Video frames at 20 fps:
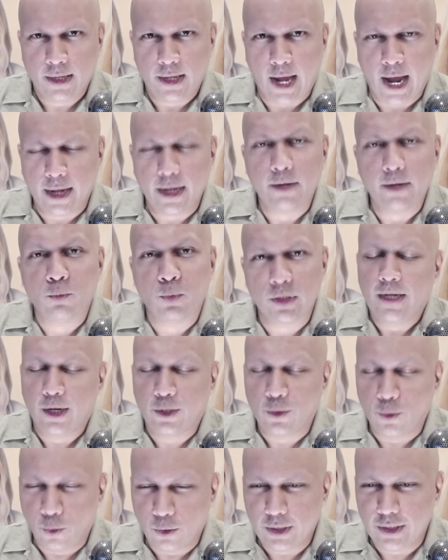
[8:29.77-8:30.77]
Uh, with
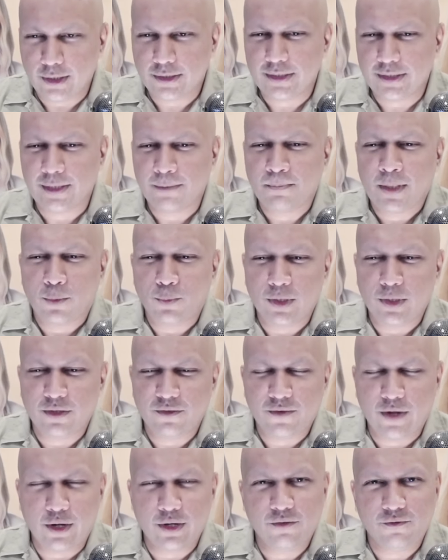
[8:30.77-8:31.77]
accordance with the
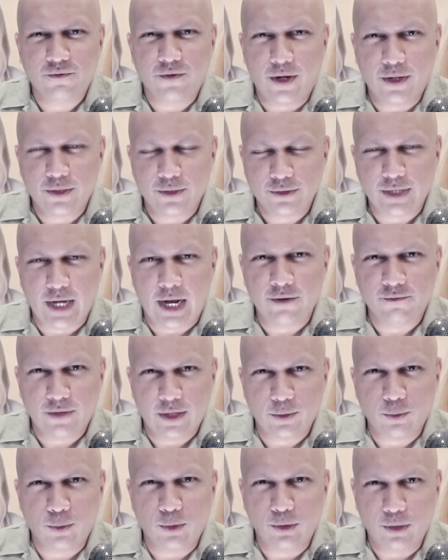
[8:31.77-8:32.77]
founding fathers and
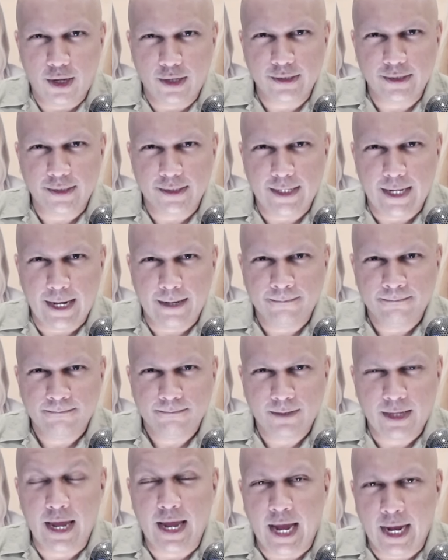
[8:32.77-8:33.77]
federal law today,
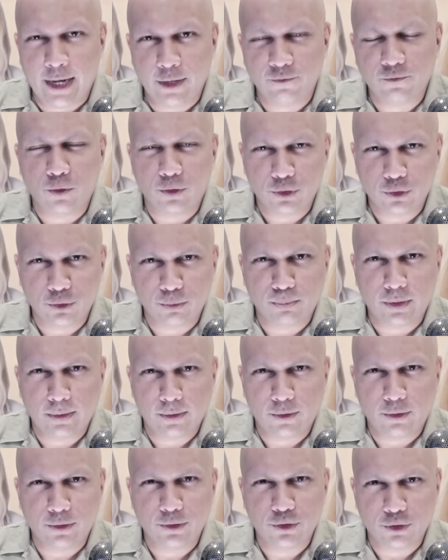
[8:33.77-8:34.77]
okay, and of course Supreme
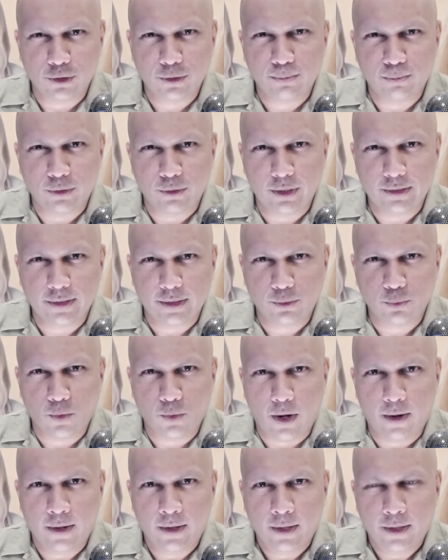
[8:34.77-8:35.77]
Court jurisprudence as
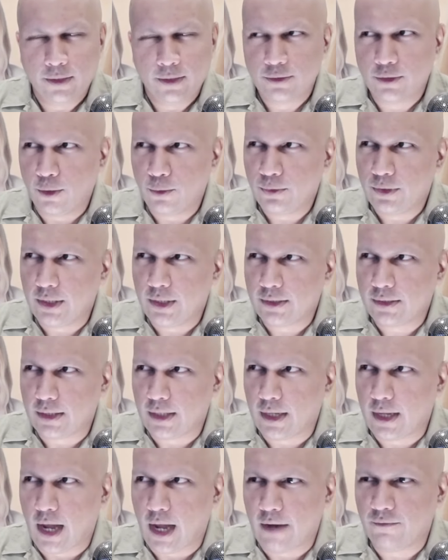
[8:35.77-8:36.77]
well. So this,
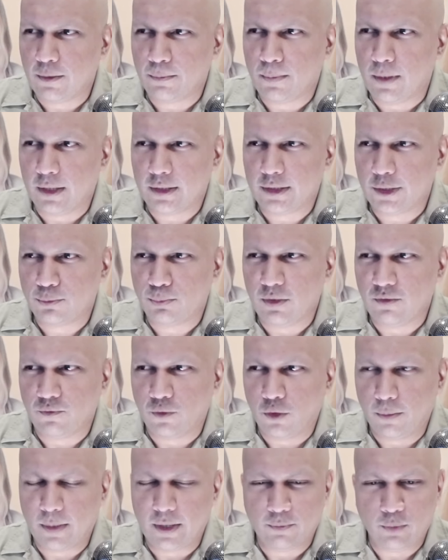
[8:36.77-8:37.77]
uh, I've debunked this
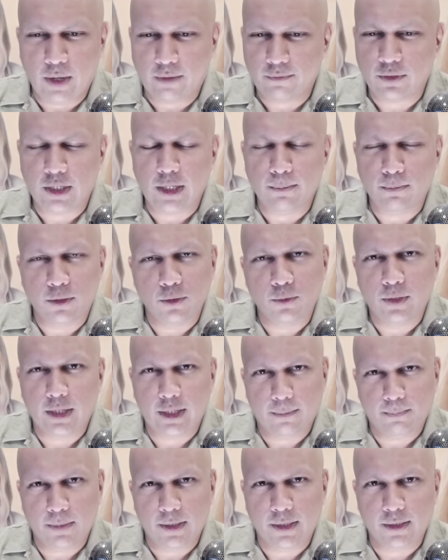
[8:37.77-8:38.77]
before, but we have to keep doing
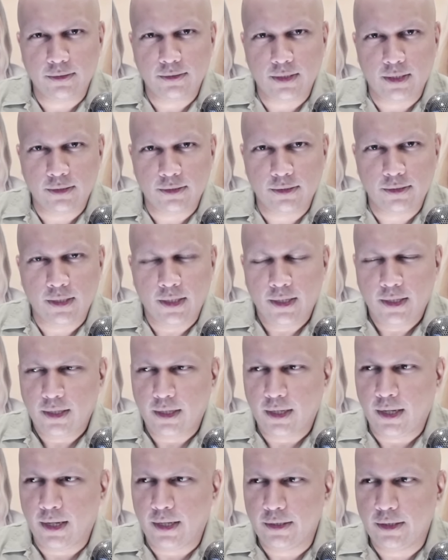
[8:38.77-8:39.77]
it because it's
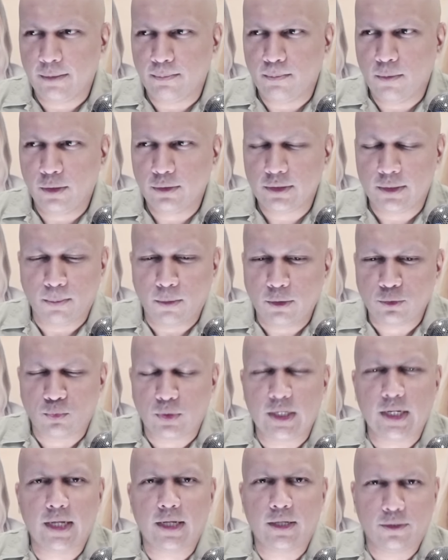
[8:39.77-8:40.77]
uh, the most the most
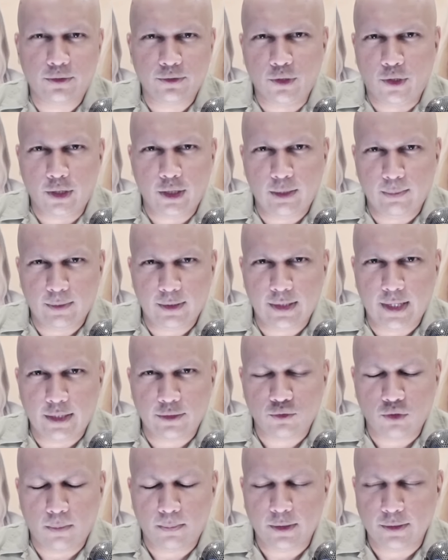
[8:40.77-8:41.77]
ridiculous argument that
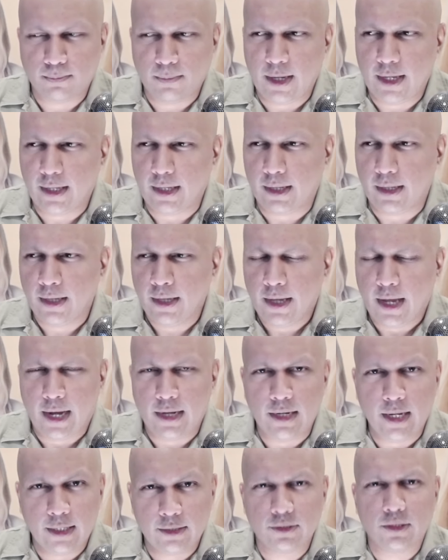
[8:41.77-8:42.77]
Trump is making.
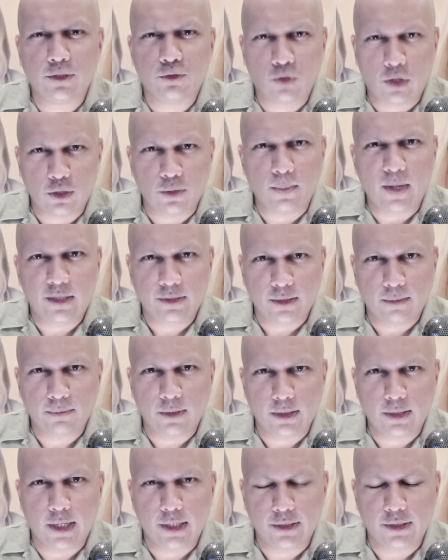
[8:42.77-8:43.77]
And Nixon tried to make
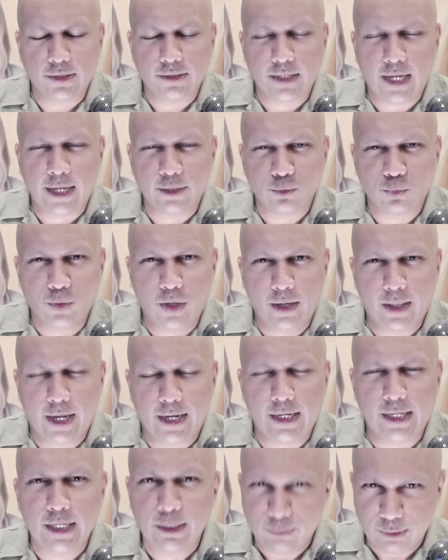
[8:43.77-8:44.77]
something like this as well,
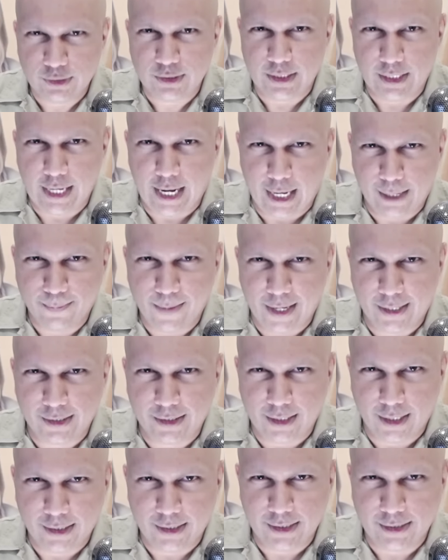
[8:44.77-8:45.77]
and he was denied back in the
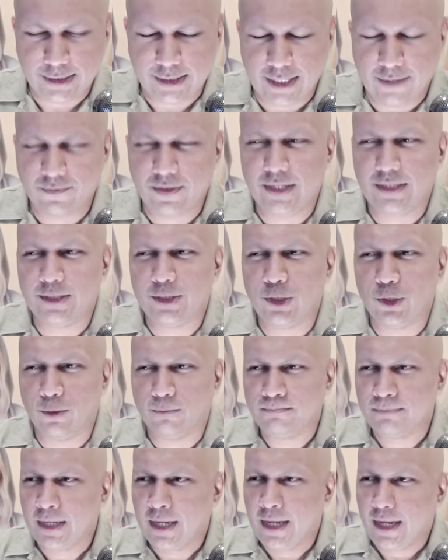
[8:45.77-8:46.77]
nineteen seventies too.
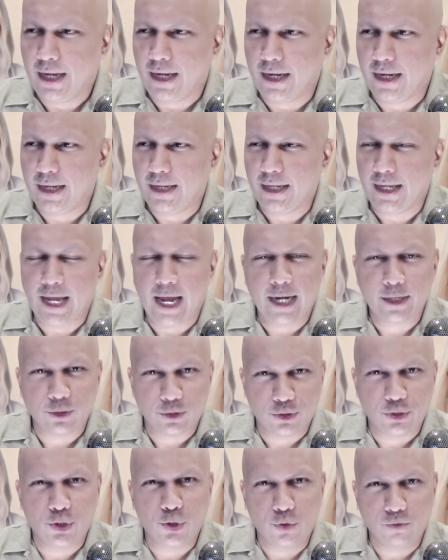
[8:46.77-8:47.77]
Uh, he had to
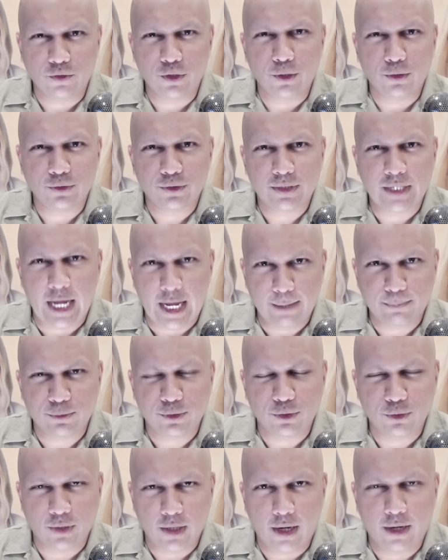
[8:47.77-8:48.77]
turn over those tapes
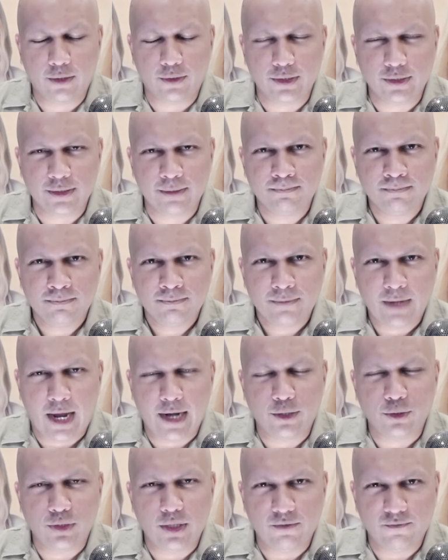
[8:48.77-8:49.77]
to Congress and
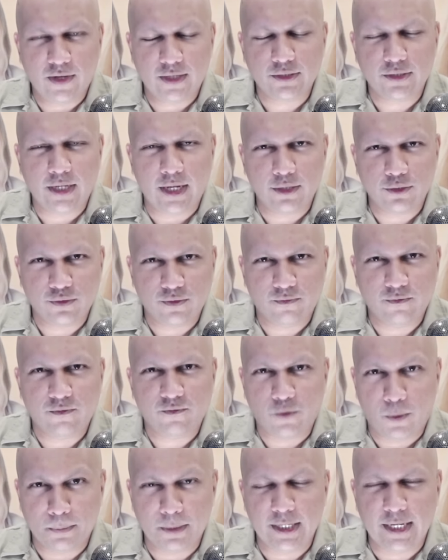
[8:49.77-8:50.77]
to the investigators
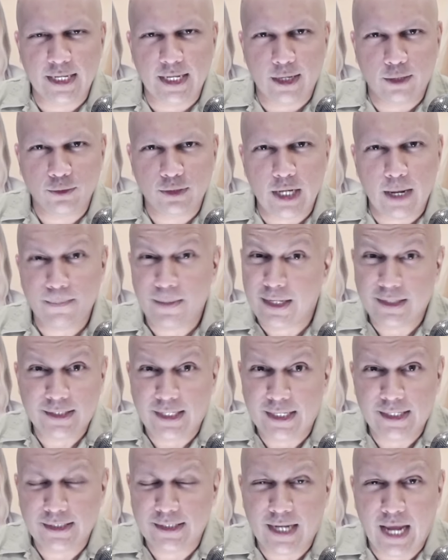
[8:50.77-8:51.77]
from the D O J because he
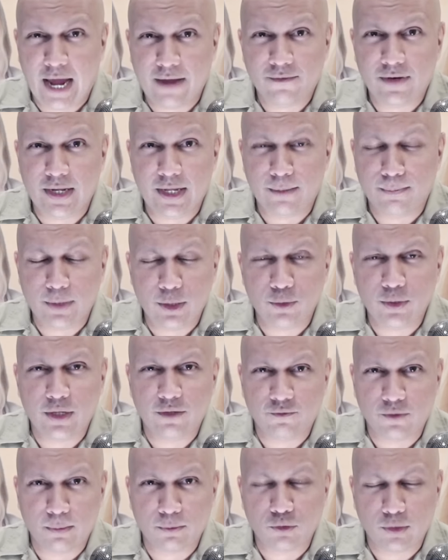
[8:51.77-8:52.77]
doesn't have any immunity
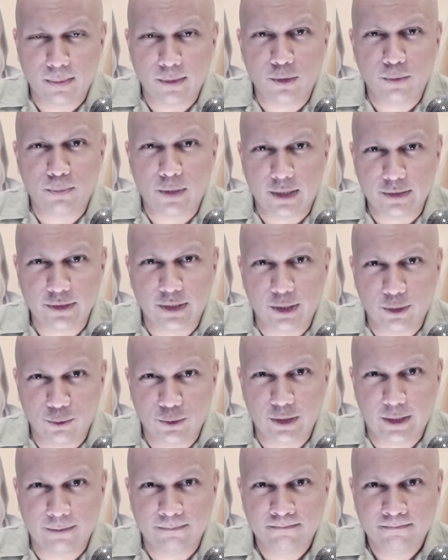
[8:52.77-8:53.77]
from criminal
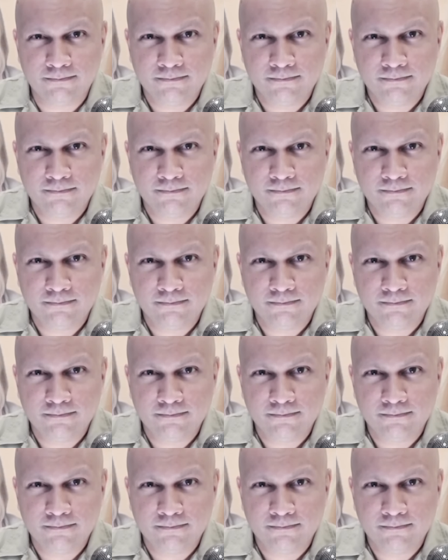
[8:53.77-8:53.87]
prosecution.